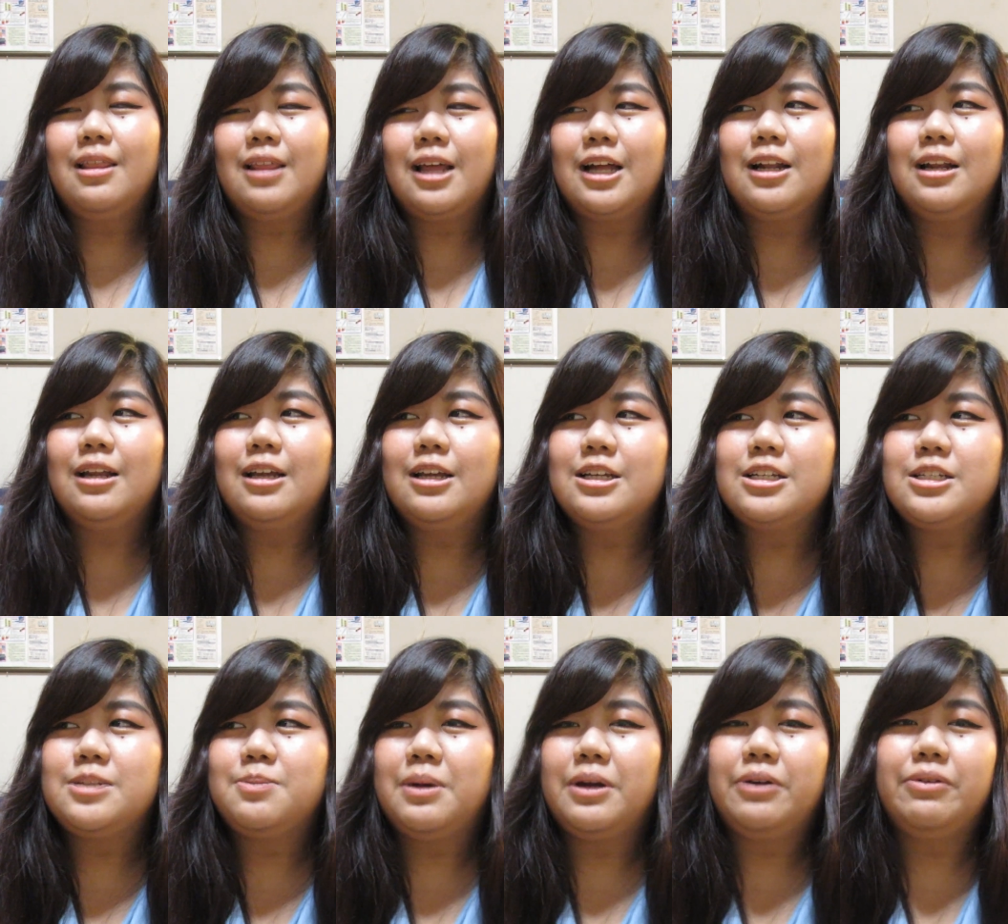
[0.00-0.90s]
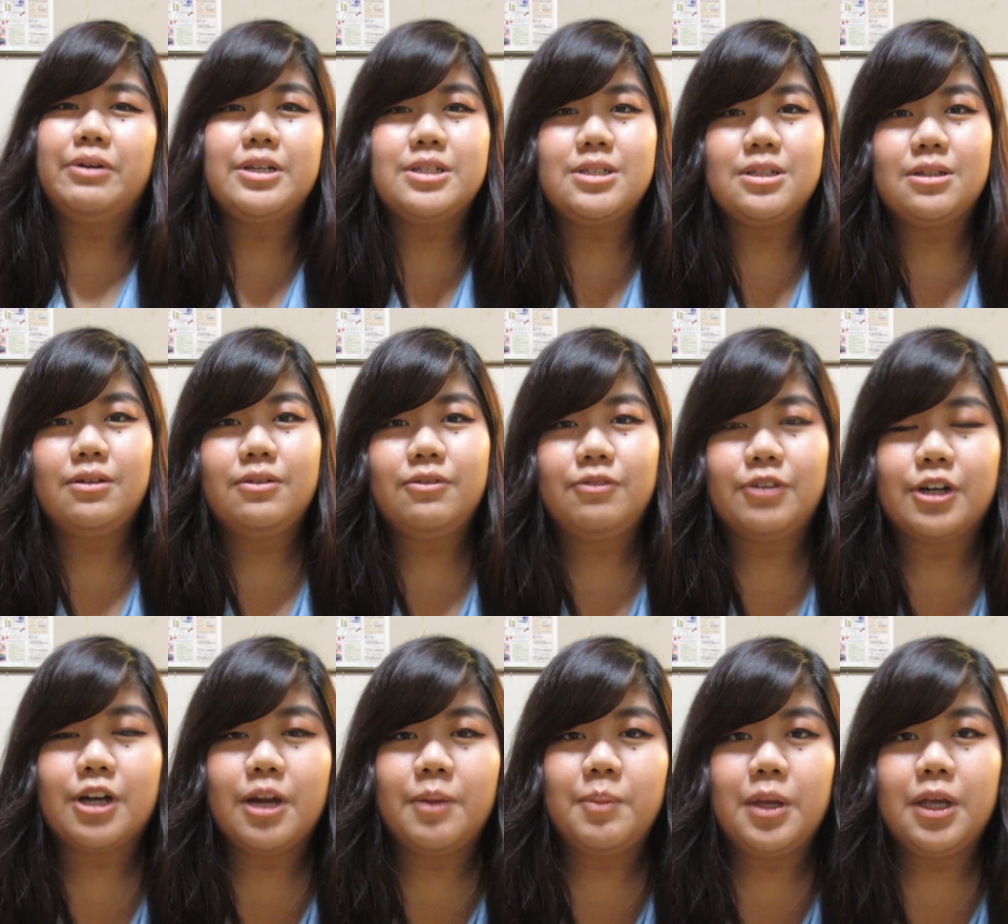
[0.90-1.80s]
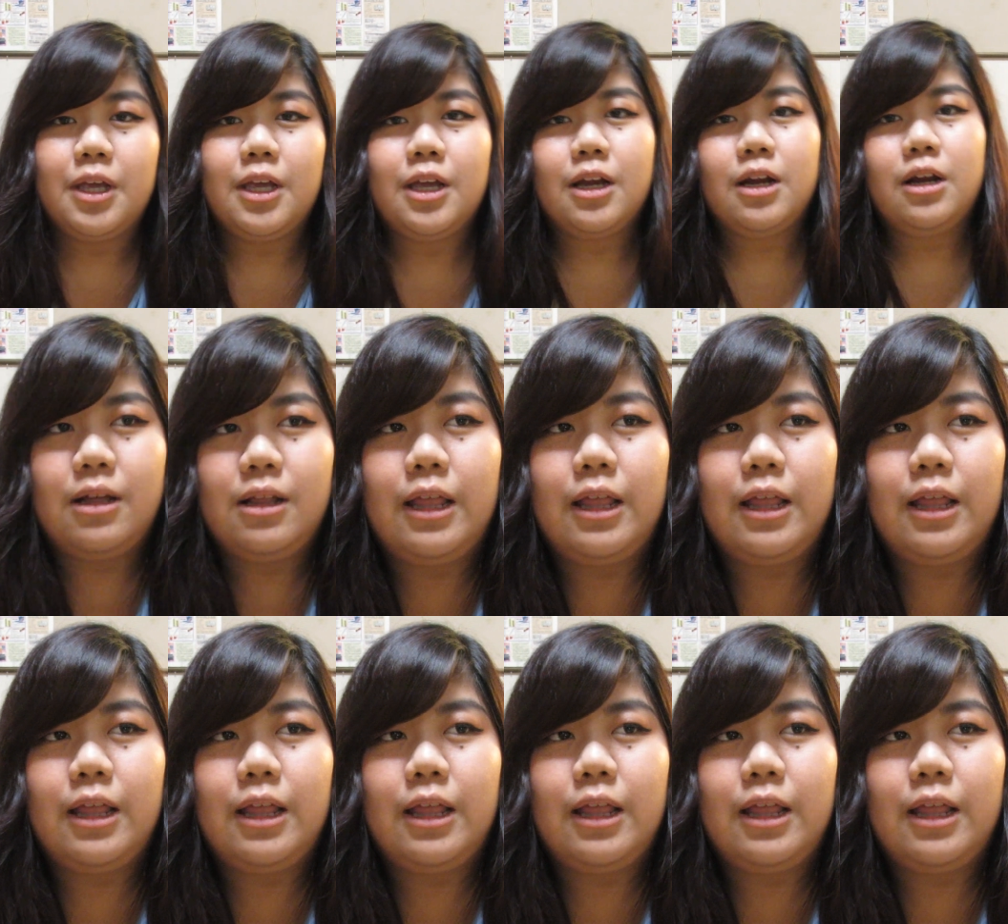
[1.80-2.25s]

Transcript: that is my reason for coming here.